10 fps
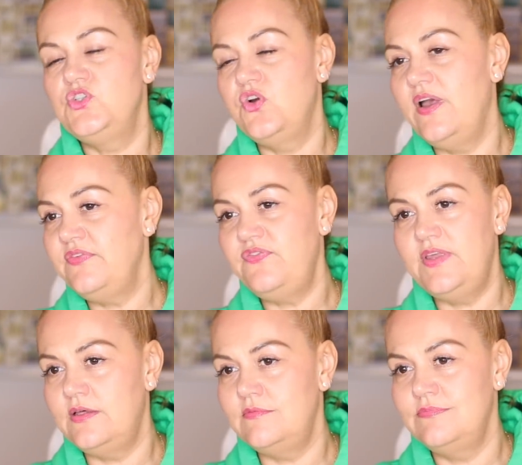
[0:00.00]
trying to
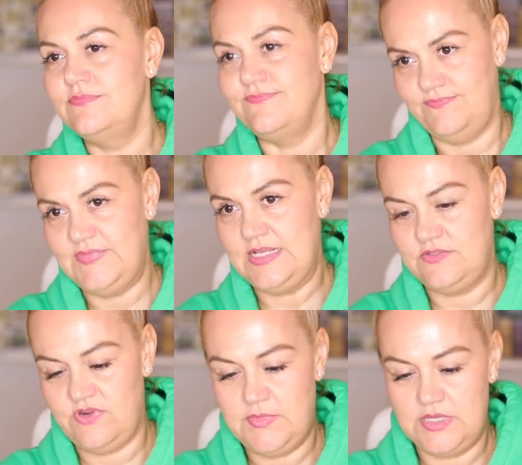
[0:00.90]
film,
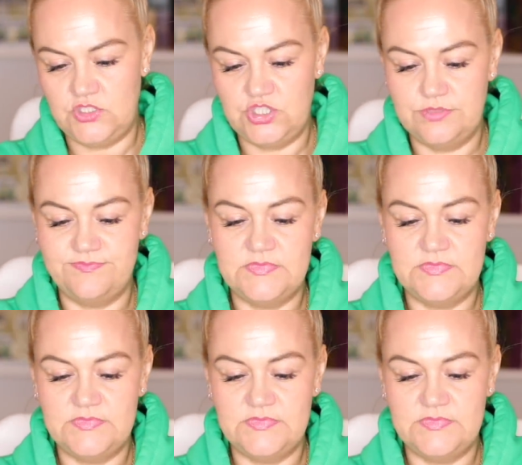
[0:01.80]
thanks very much.